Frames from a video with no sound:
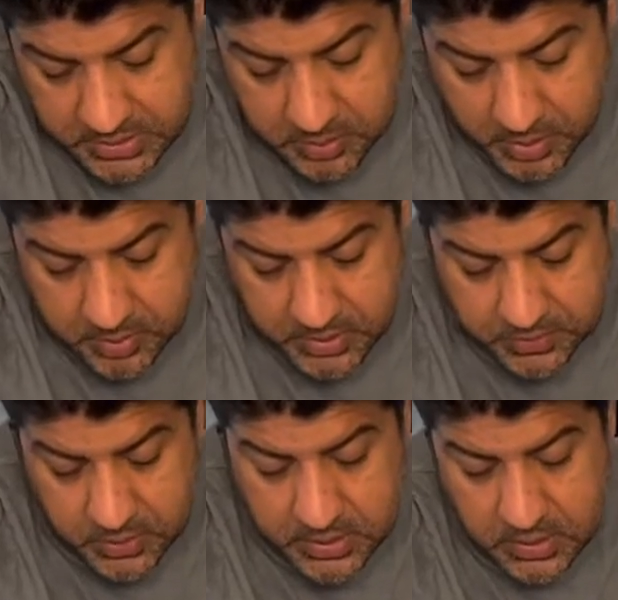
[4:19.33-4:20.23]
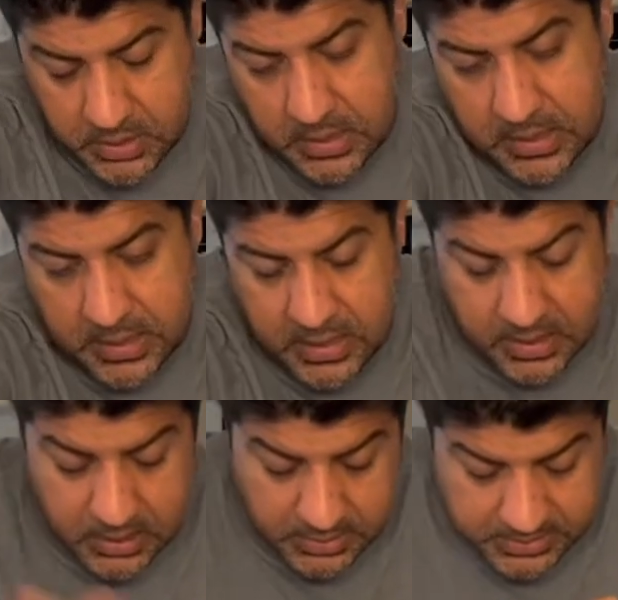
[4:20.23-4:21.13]
compartment if you want.
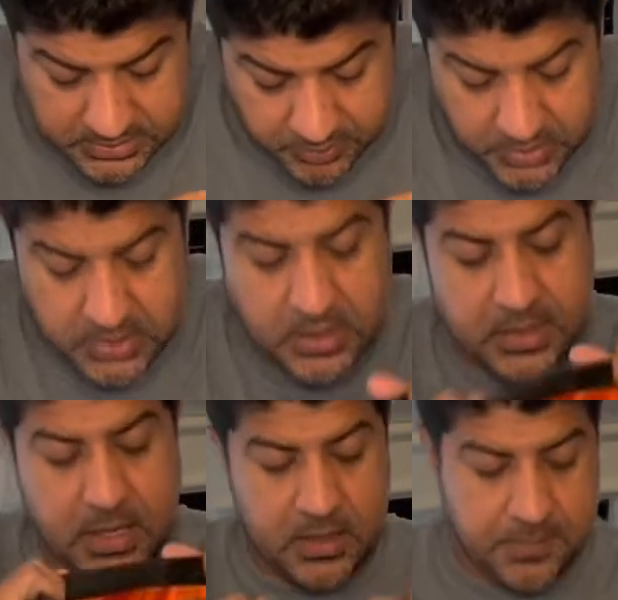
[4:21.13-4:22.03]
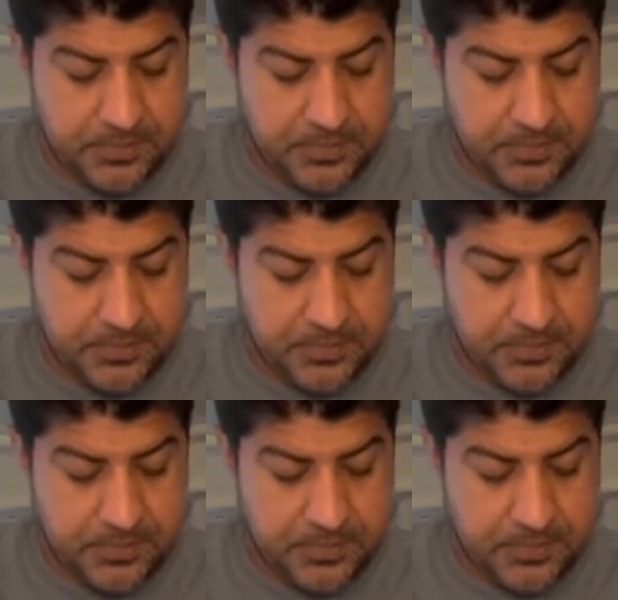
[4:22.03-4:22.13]
I like it separated like that.